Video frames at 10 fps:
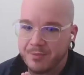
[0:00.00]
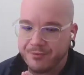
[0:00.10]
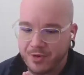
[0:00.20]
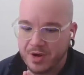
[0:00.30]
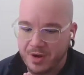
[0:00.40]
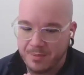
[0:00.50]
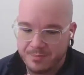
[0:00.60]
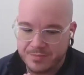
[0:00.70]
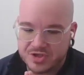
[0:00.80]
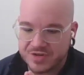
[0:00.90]

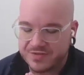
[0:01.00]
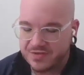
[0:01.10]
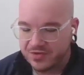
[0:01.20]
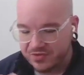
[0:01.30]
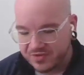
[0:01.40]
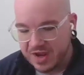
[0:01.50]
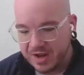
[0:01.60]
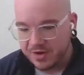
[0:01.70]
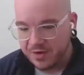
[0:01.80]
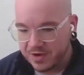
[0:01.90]
from just
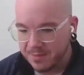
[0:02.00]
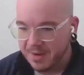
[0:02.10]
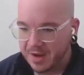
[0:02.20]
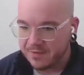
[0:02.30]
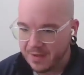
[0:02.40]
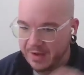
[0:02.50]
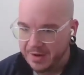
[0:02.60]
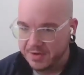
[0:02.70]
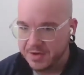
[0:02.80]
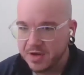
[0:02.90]
staying on the command
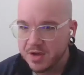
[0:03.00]
line,